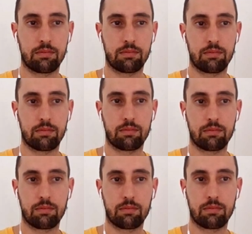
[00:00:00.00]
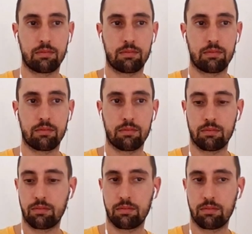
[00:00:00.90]

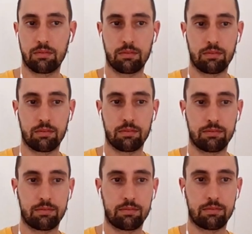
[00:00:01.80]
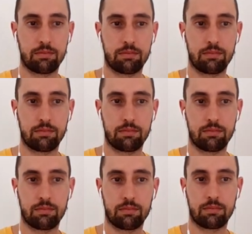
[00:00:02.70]

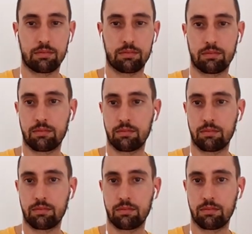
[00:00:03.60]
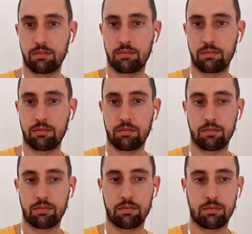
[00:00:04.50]

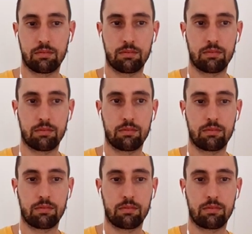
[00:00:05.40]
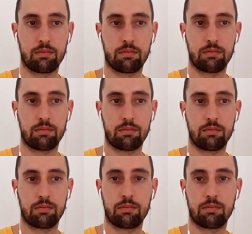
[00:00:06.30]

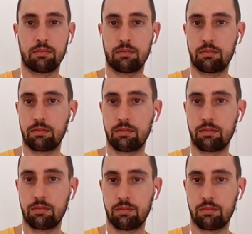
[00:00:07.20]
[no speech]